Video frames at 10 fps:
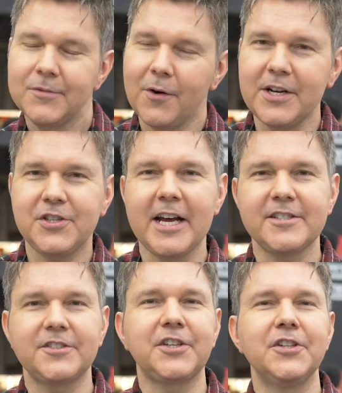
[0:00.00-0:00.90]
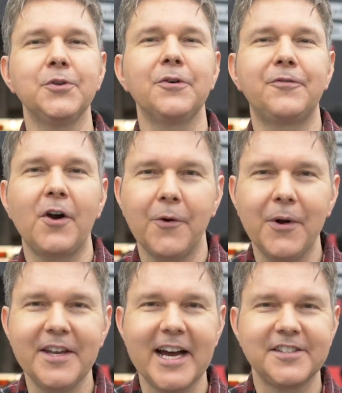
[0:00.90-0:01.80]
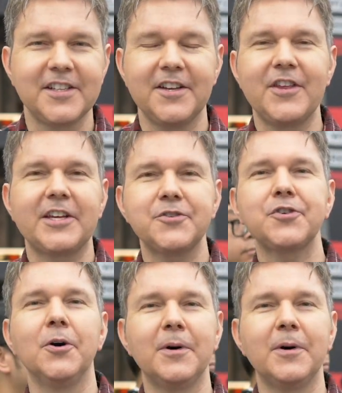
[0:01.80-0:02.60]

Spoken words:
All right, you guys, that's going to do it for our rundown today. Thank you so